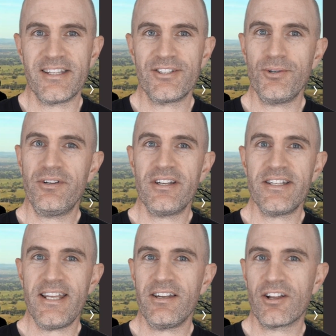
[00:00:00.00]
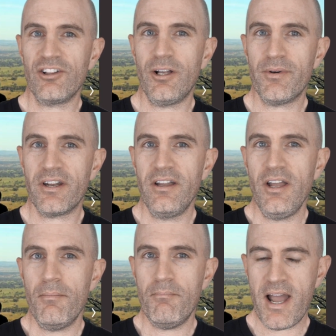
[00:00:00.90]
It's a 210 kilometer
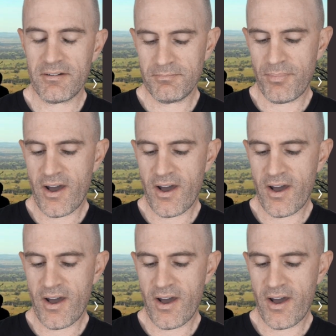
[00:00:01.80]
mountain